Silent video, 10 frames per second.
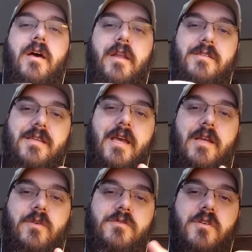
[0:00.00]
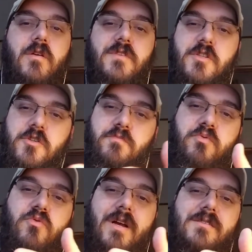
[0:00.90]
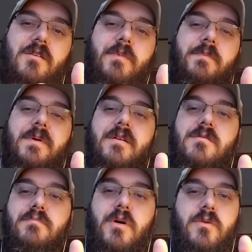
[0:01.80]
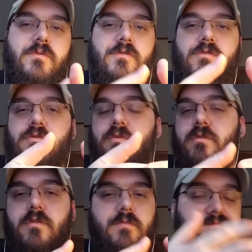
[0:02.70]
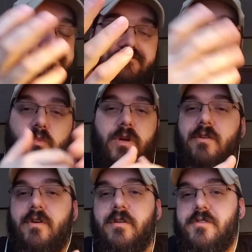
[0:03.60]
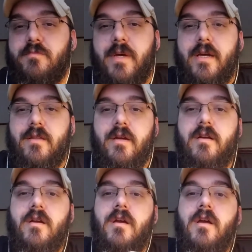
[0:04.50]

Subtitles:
and it's taking those nerves and just pressing them up against the bones or whatever else is back there.